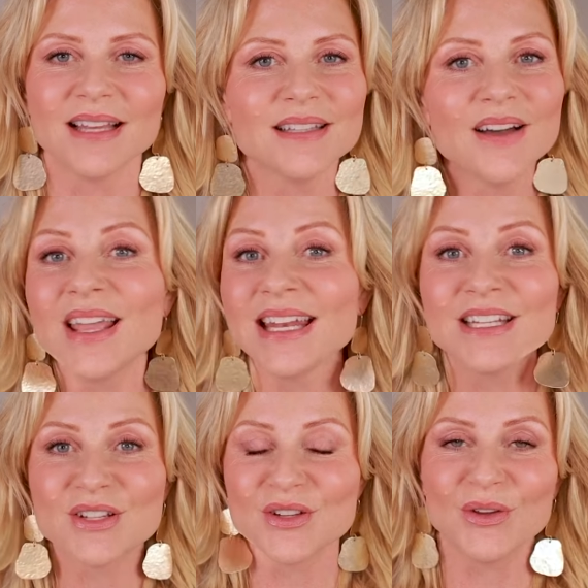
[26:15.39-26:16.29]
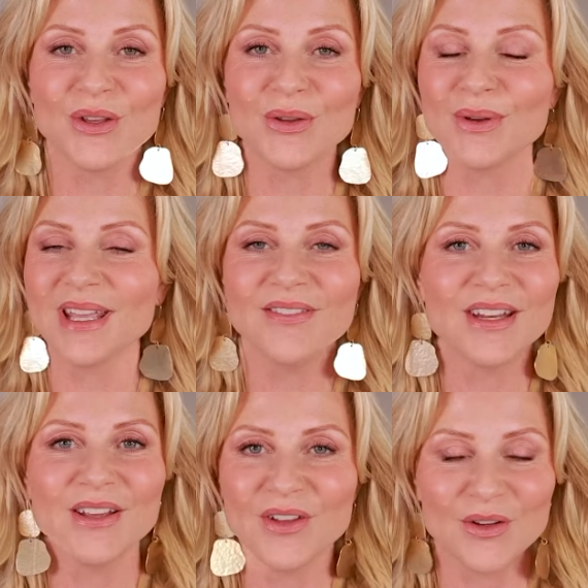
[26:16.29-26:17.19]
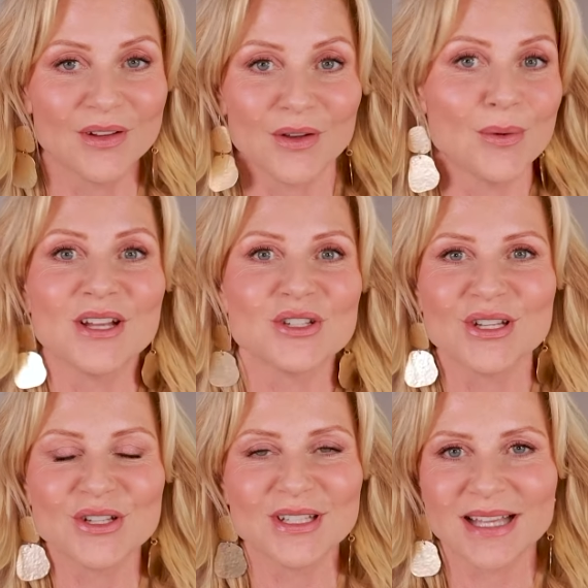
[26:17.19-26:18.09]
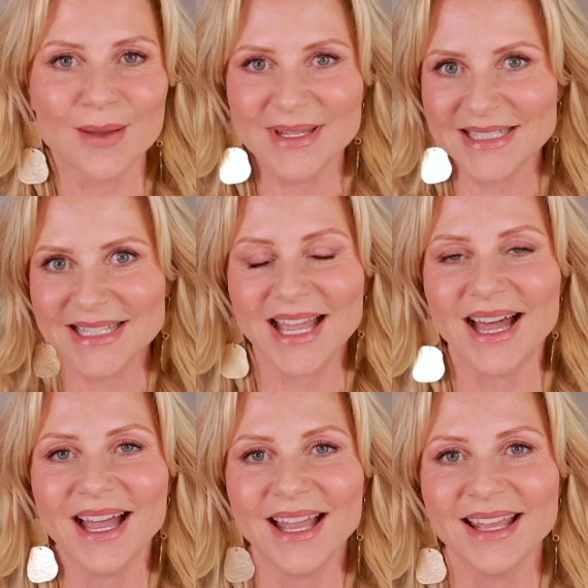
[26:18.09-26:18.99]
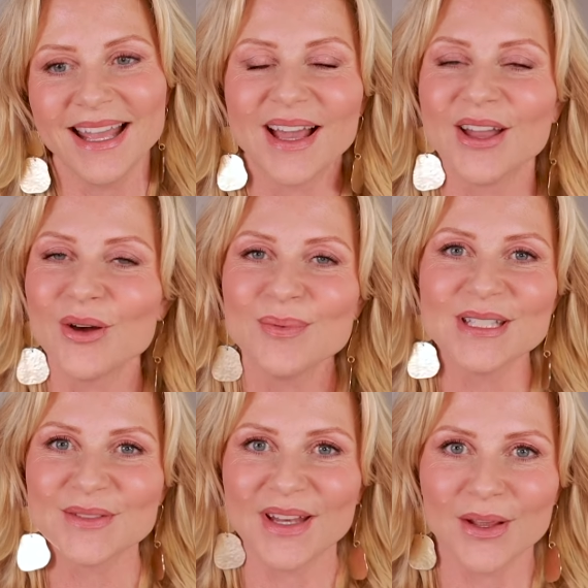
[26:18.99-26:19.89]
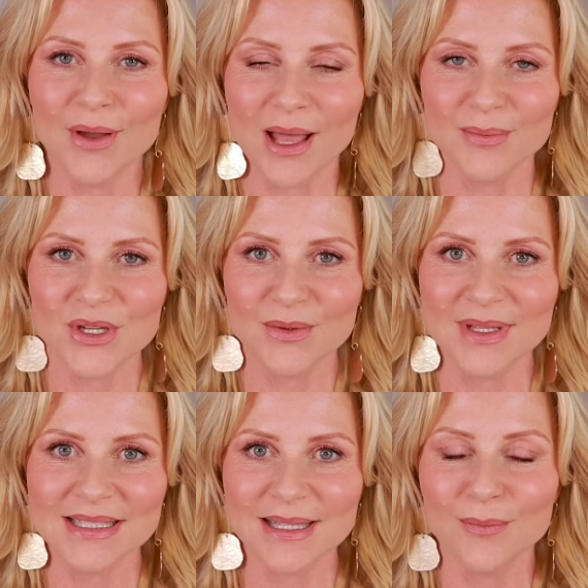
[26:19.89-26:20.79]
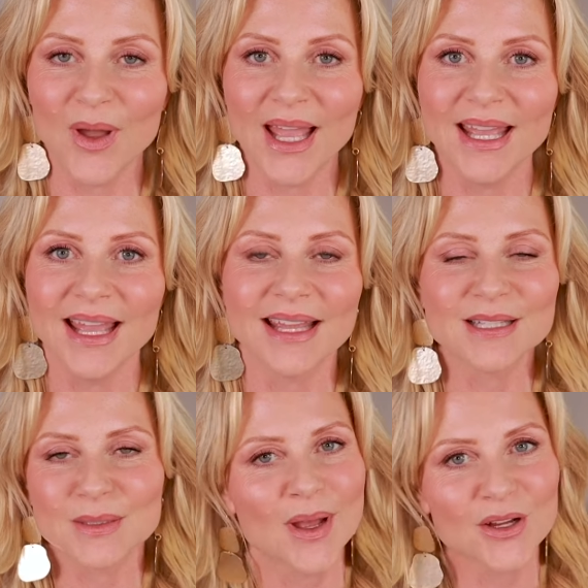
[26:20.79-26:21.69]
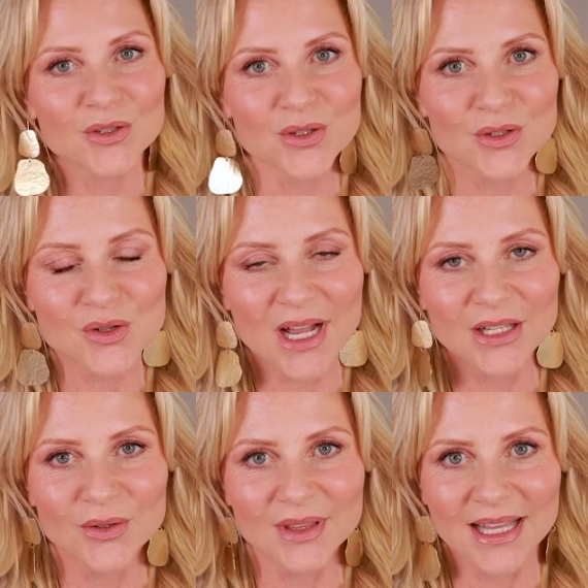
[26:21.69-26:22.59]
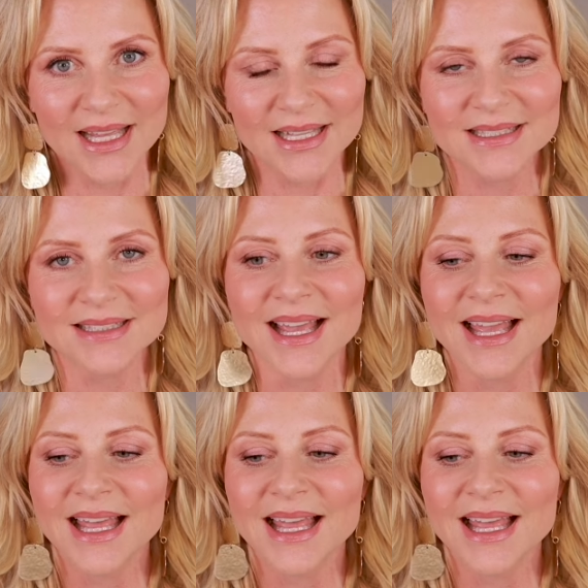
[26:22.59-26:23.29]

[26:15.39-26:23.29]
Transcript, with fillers: I love getting to know you. Even if you don't have a question, just come and say hi. I hope this video helps you in some way and inspires you to try new things.